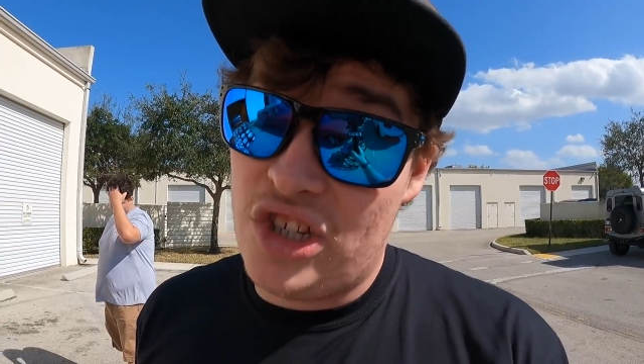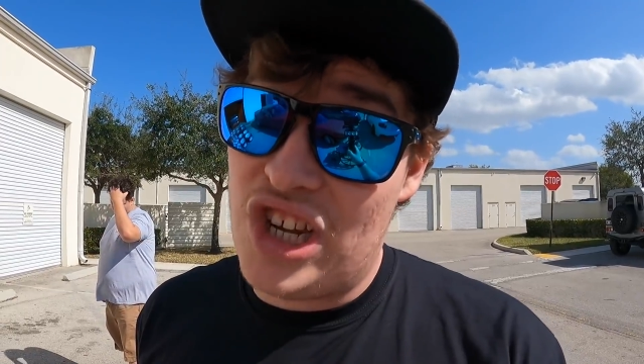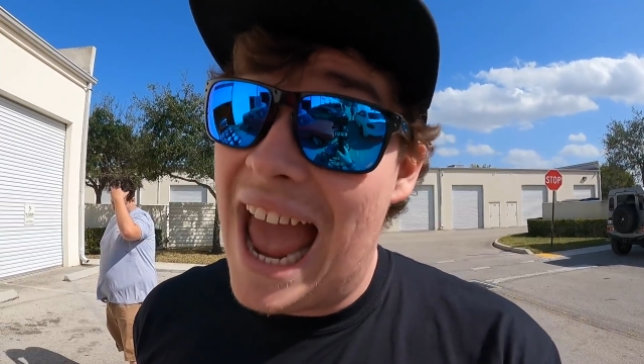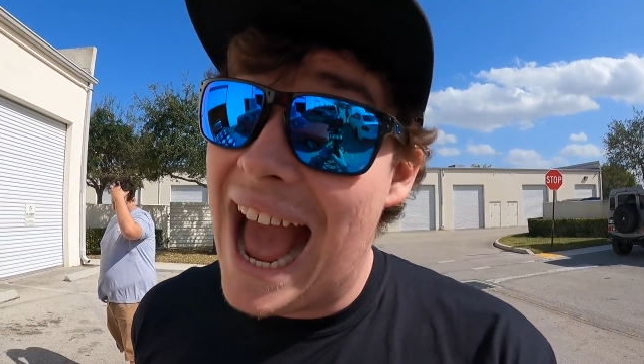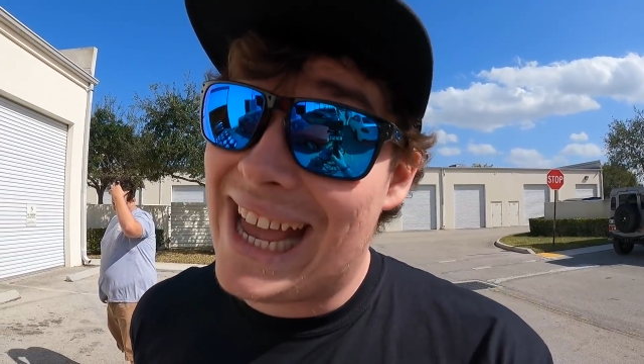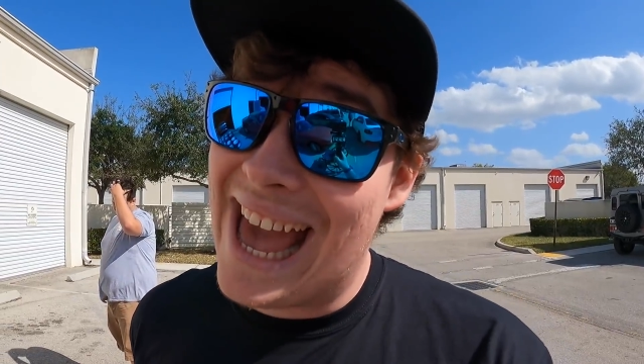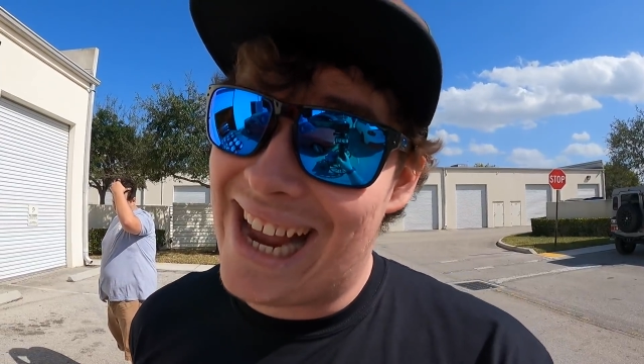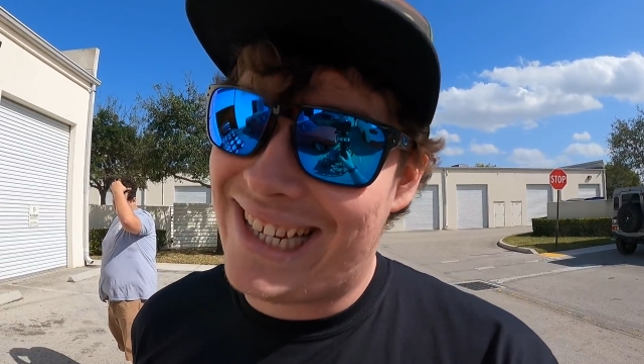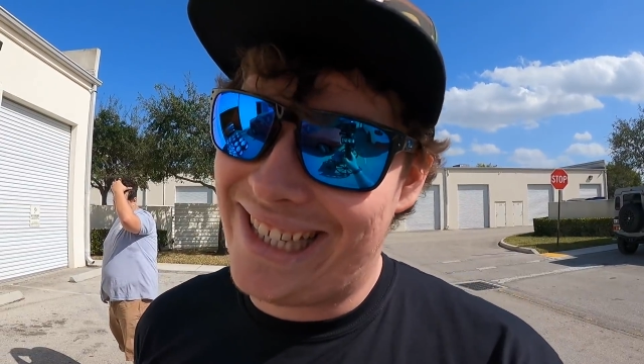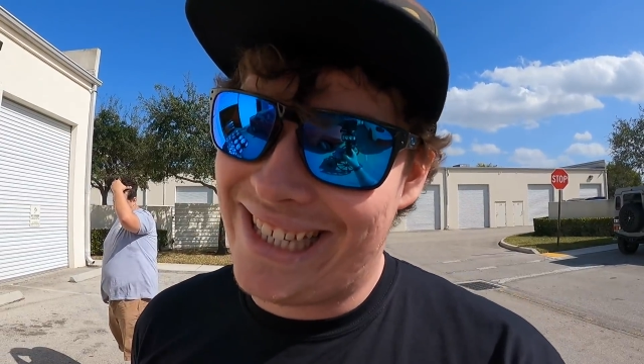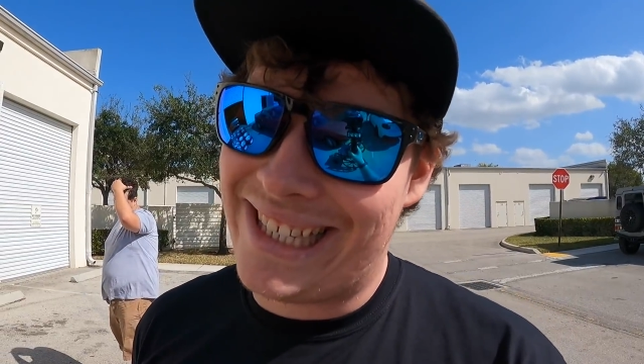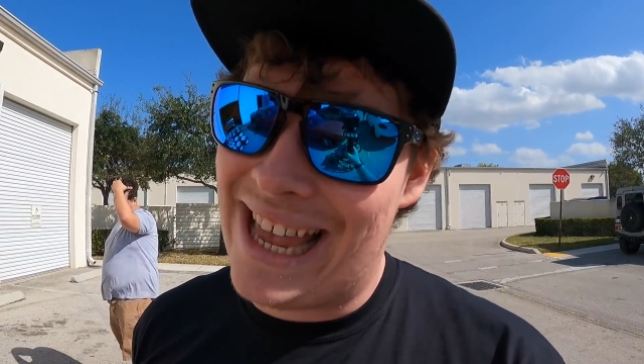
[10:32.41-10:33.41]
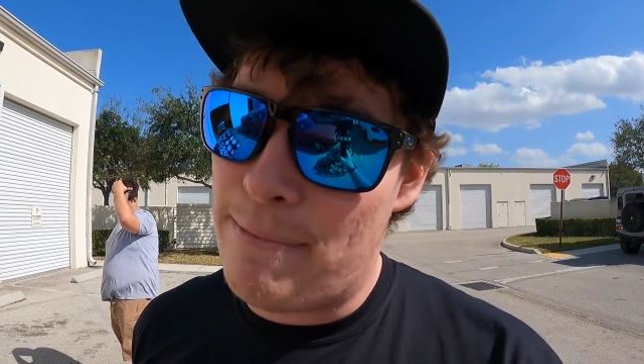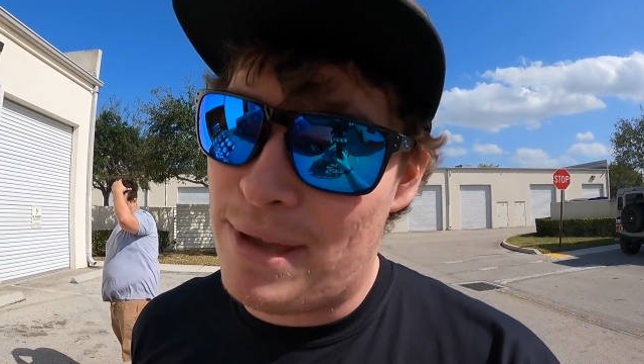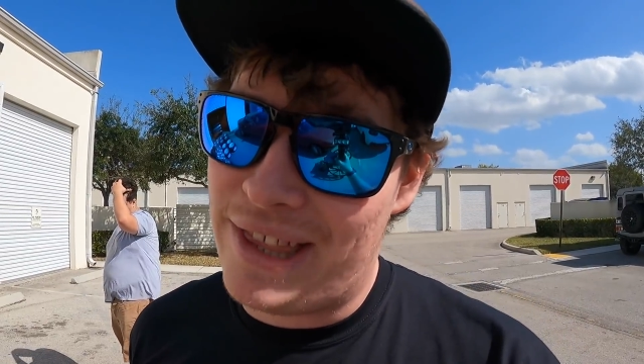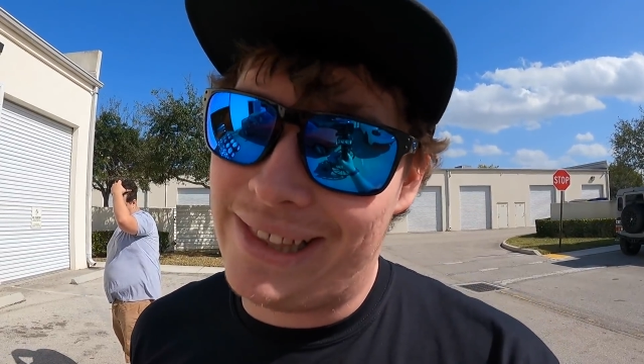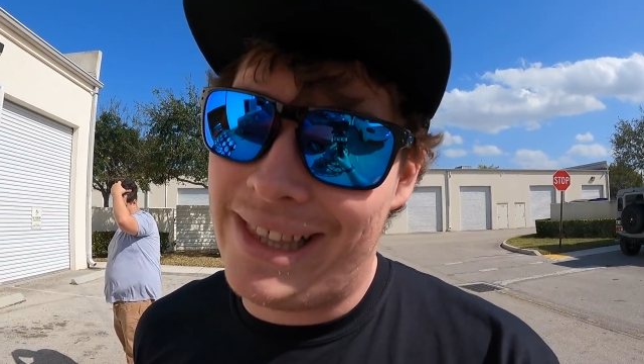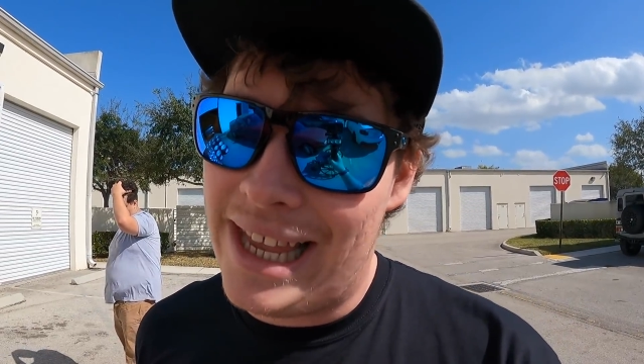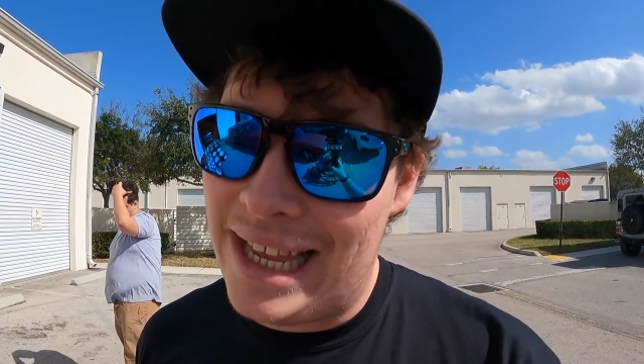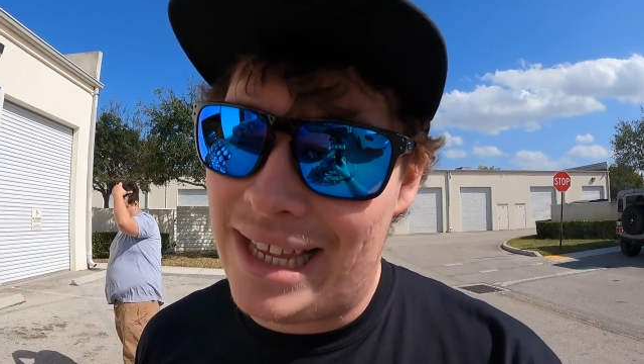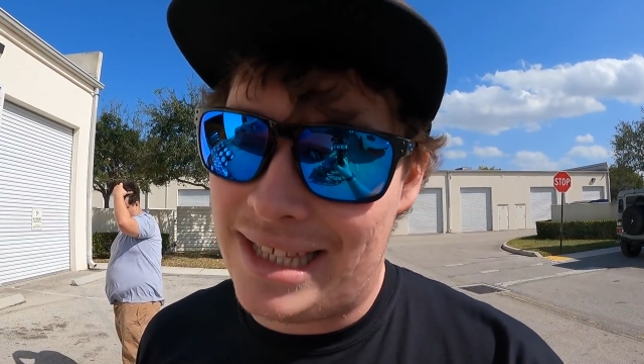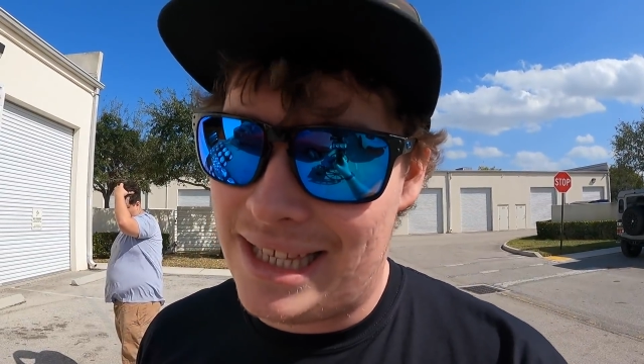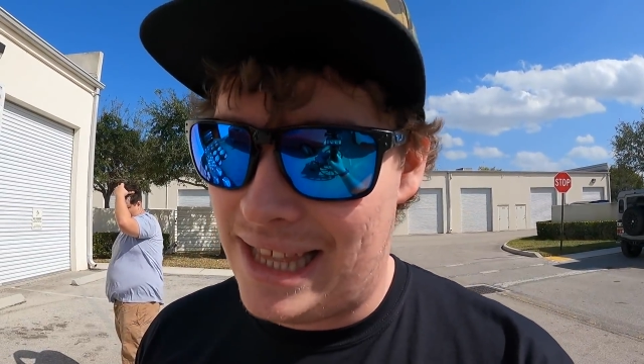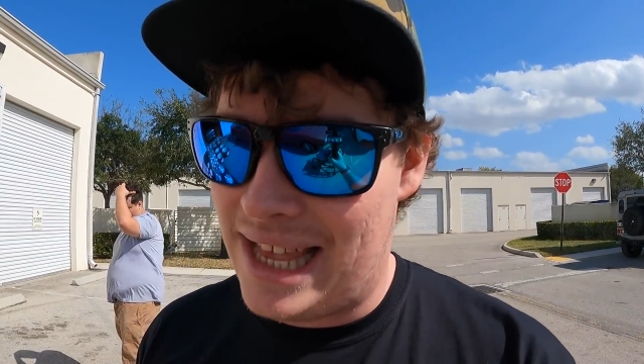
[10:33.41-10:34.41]
Jack actually sent me the
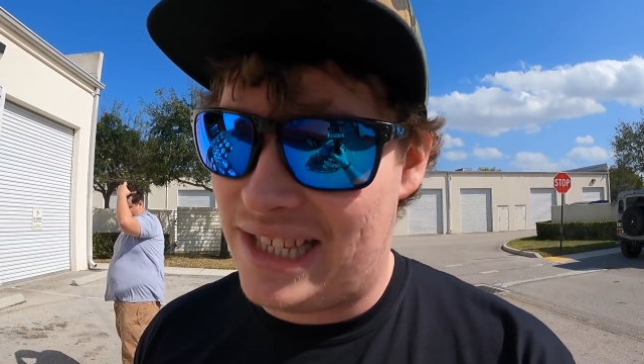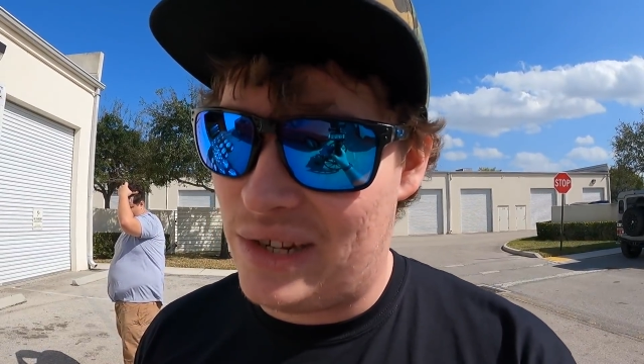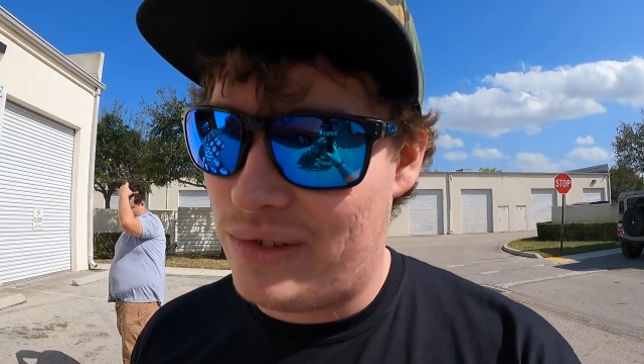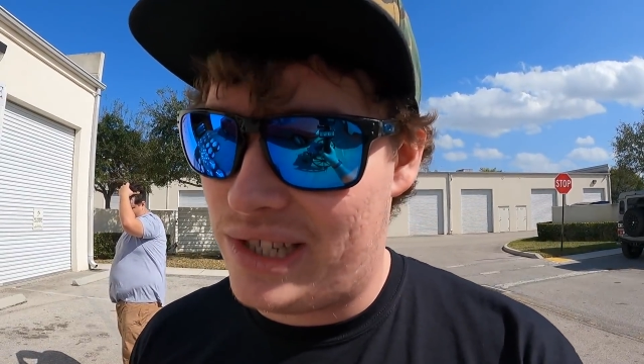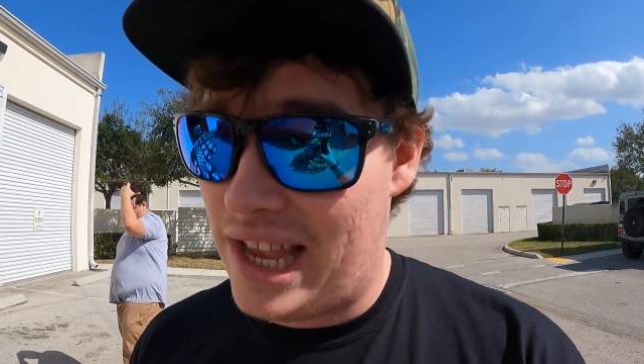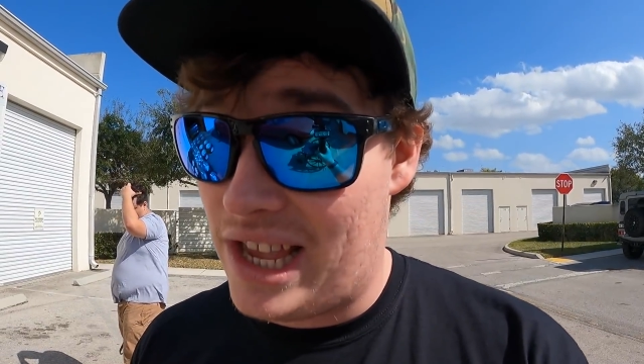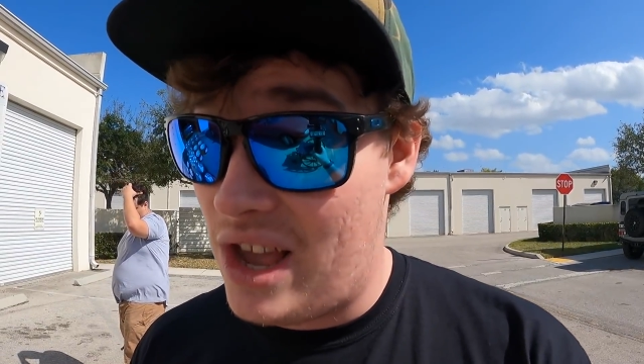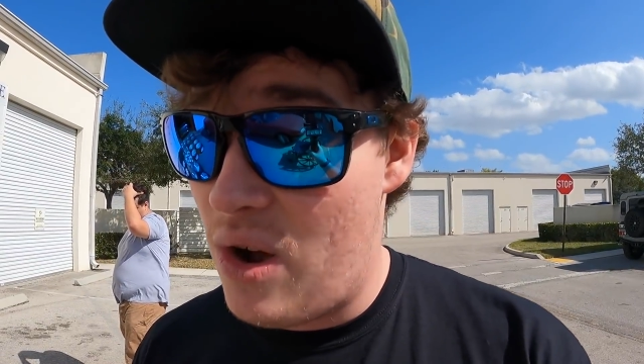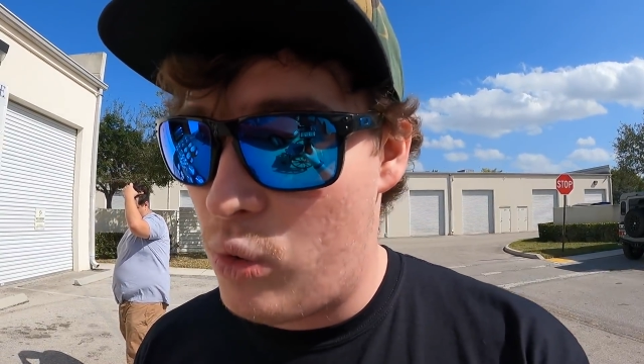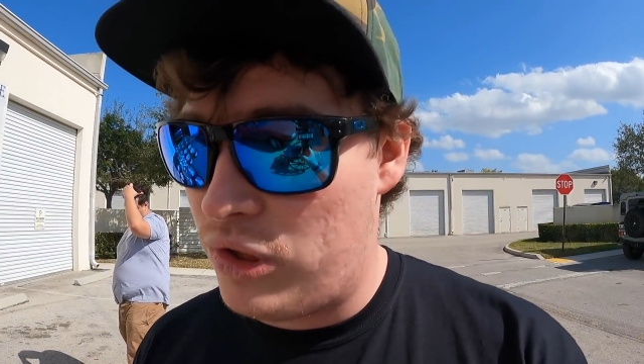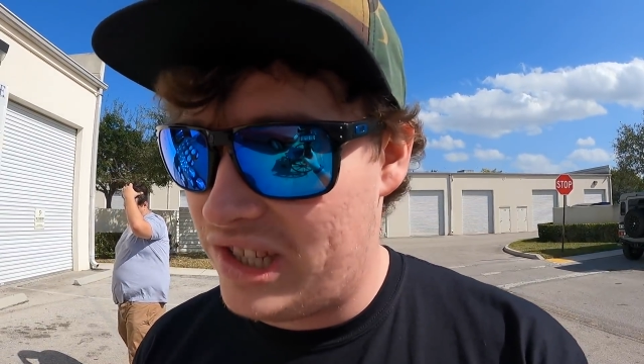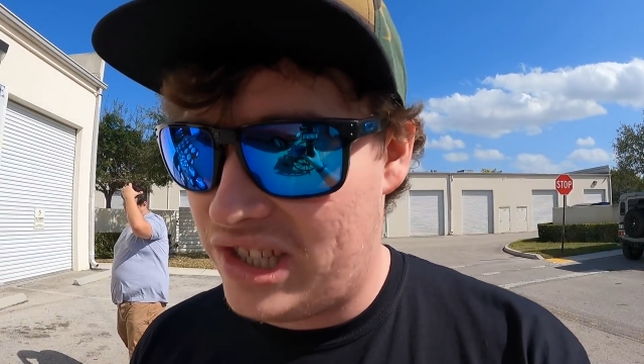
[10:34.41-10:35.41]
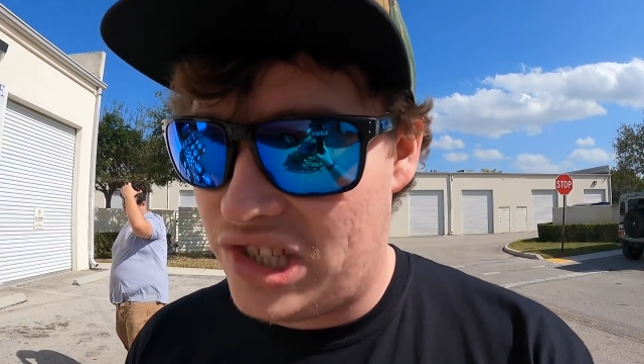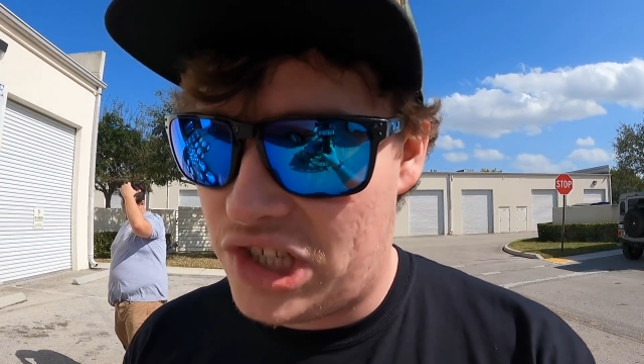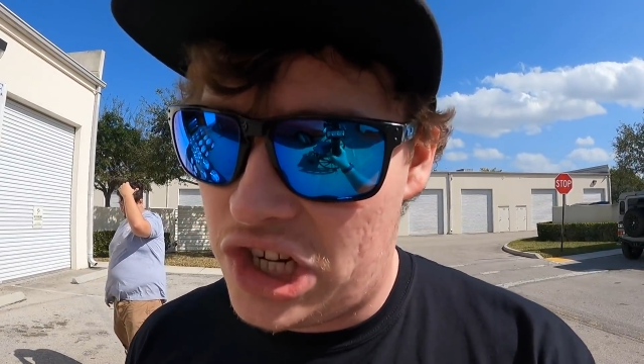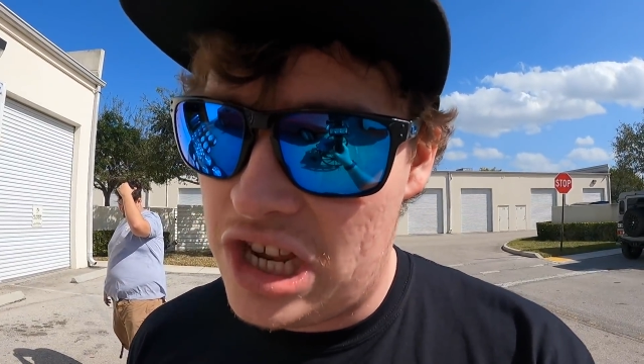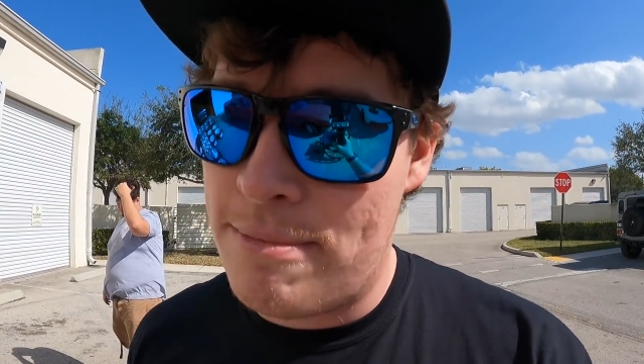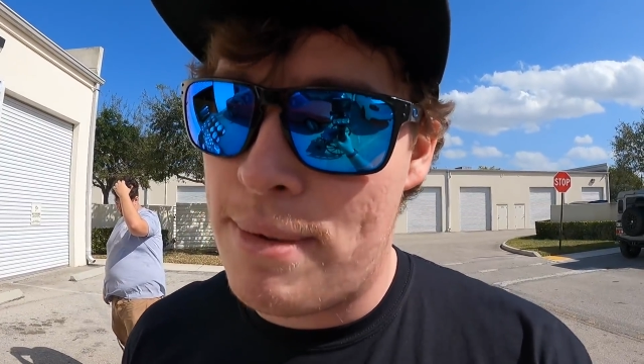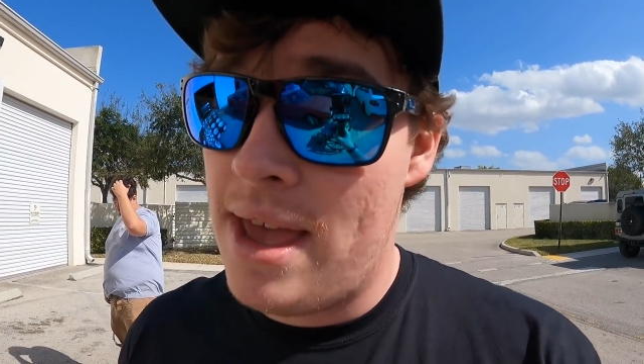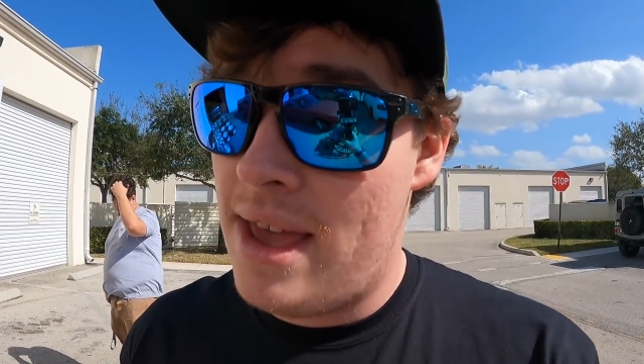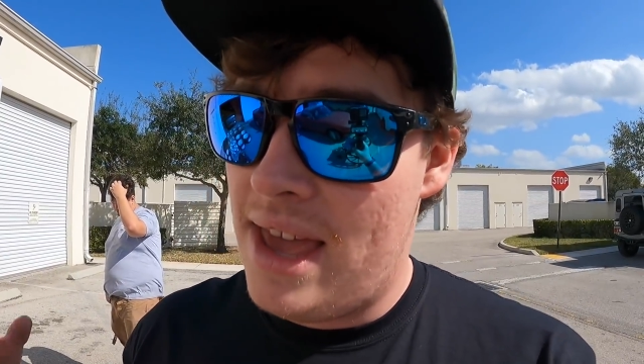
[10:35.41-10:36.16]
link to this. He was like, yo, this is cheap.